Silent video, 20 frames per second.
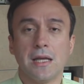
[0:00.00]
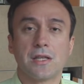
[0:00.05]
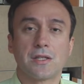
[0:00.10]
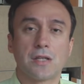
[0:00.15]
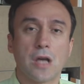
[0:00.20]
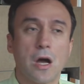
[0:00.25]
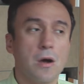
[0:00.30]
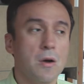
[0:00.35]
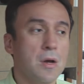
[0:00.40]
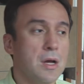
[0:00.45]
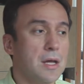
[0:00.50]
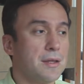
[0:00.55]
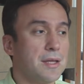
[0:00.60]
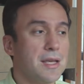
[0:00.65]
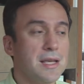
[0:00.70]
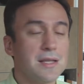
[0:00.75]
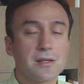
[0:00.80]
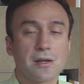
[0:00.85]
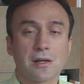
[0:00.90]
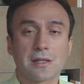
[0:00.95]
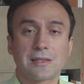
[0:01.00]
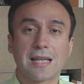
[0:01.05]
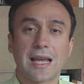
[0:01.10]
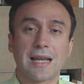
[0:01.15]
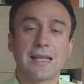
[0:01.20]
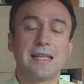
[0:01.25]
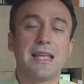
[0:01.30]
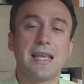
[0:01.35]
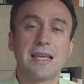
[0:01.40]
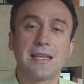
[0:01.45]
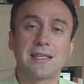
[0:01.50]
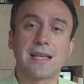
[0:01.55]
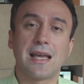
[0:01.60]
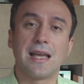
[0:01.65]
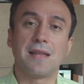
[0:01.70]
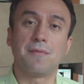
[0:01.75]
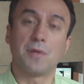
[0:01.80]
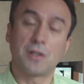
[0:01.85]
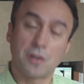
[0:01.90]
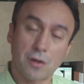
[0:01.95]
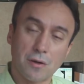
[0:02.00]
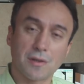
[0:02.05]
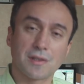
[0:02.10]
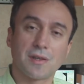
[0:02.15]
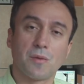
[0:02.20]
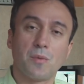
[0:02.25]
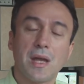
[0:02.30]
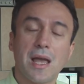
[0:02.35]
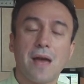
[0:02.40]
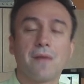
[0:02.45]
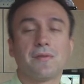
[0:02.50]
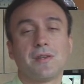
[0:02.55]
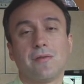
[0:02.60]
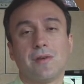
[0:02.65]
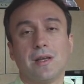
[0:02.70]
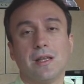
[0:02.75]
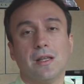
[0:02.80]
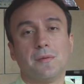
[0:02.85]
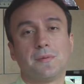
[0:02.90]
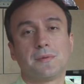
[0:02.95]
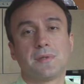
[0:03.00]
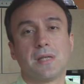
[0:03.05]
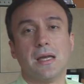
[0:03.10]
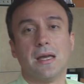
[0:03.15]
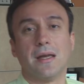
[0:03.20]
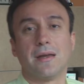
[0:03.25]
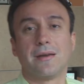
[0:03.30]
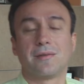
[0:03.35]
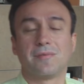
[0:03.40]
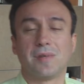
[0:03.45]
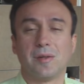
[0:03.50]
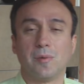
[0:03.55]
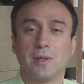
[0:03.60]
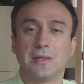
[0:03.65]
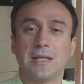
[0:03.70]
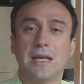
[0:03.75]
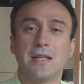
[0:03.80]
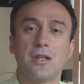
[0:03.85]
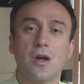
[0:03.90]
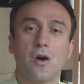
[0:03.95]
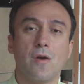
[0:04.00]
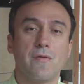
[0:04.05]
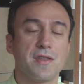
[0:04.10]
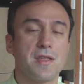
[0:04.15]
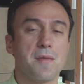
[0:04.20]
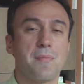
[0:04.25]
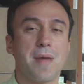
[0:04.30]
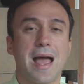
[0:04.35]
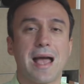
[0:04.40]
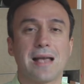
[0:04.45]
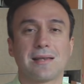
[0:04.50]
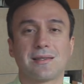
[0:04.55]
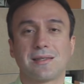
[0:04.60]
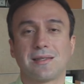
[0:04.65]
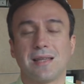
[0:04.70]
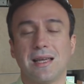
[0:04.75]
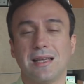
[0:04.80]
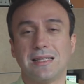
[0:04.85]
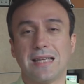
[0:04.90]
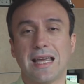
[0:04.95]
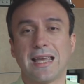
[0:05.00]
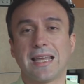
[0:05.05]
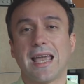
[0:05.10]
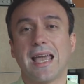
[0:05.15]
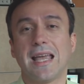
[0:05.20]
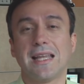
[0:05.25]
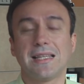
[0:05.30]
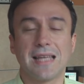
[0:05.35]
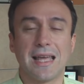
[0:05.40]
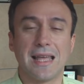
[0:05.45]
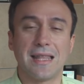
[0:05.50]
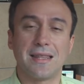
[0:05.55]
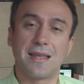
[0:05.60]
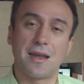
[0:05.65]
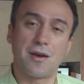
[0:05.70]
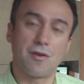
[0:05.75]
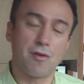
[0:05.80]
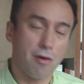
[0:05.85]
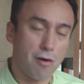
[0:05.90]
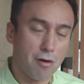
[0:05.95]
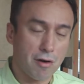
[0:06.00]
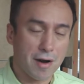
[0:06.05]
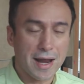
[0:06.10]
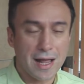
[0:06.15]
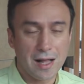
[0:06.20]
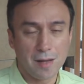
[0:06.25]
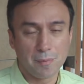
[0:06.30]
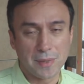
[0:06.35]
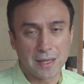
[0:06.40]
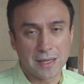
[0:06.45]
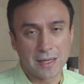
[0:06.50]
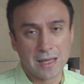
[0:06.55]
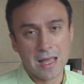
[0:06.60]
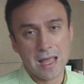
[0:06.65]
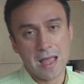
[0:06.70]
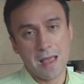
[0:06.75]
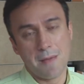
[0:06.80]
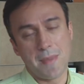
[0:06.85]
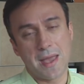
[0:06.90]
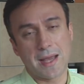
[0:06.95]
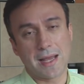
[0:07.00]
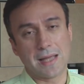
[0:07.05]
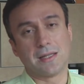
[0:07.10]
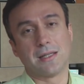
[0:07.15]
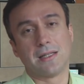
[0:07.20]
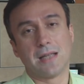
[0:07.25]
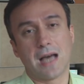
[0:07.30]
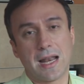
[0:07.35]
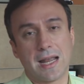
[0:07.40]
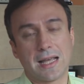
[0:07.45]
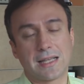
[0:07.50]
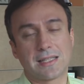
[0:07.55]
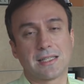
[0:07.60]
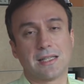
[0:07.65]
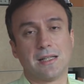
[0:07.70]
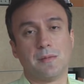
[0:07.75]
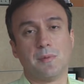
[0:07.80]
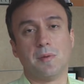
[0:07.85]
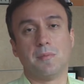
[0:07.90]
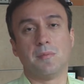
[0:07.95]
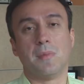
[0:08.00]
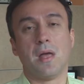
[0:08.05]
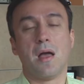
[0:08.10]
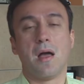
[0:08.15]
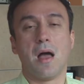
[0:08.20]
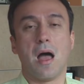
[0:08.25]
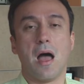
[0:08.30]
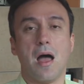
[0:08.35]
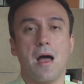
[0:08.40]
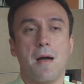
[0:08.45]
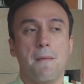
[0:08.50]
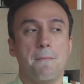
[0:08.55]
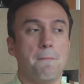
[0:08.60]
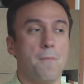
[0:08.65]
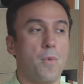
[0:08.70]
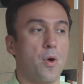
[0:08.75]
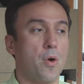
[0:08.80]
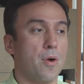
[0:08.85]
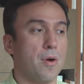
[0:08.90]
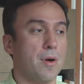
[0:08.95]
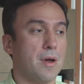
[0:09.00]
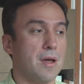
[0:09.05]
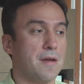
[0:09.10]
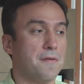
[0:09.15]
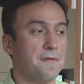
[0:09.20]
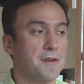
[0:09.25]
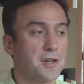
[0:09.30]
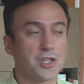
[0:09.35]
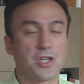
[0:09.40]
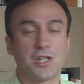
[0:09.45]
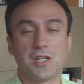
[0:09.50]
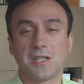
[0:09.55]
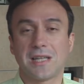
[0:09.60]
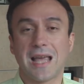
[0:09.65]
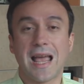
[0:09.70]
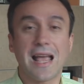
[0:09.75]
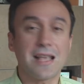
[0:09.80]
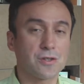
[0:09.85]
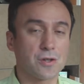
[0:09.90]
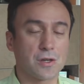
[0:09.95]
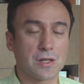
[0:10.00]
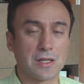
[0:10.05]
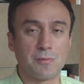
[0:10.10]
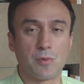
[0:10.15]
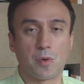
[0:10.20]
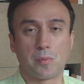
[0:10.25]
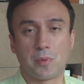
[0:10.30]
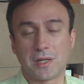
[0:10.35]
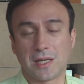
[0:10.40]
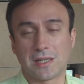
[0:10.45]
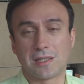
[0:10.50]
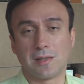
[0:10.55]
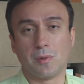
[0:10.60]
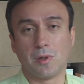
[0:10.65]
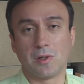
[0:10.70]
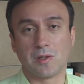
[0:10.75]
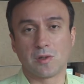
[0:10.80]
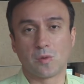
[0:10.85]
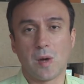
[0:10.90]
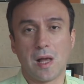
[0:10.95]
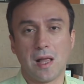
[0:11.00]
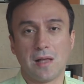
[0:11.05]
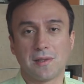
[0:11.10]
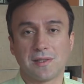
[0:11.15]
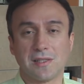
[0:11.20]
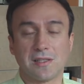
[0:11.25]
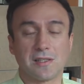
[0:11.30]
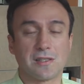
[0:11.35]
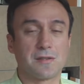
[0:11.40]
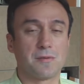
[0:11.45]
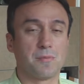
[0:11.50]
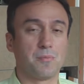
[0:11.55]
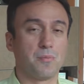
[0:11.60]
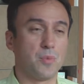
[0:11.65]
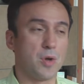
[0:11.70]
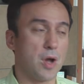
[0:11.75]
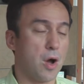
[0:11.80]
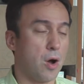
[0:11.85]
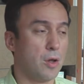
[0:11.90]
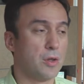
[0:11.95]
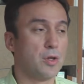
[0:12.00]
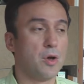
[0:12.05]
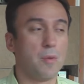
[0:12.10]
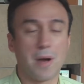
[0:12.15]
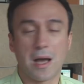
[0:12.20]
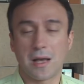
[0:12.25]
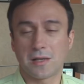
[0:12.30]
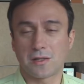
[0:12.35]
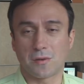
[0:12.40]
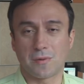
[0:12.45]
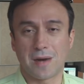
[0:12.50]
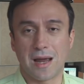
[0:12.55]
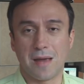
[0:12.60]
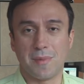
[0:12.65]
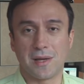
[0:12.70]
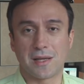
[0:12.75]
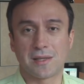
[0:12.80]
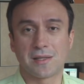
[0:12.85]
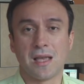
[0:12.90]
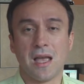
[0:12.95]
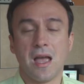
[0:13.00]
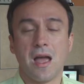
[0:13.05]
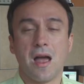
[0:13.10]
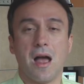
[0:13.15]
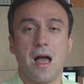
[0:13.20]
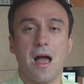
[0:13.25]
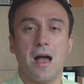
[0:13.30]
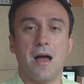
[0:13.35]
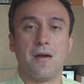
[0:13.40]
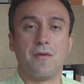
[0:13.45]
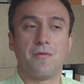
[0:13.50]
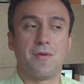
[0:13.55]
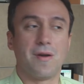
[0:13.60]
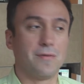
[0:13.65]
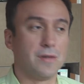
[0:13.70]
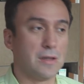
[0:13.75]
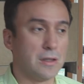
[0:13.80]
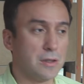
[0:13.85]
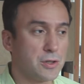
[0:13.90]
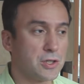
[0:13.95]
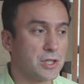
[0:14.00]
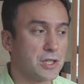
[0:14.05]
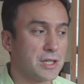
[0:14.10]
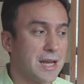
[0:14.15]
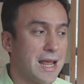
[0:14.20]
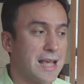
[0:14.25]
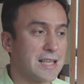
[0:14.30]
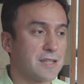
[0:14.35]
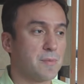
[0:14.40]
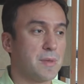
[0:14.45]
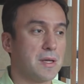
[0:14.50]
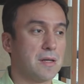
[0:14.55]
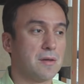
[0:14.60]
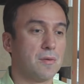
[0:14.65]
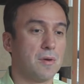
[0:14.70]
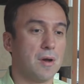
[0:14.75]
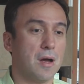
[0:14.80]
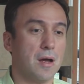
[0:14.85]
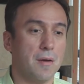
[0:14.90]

So these are techniques and materials that we have developed here at Rebaldendo over the past decade, and that are helping make endodontics a little bit more efficient and certainly more predictable as well, since we all know bioceramics revolution has been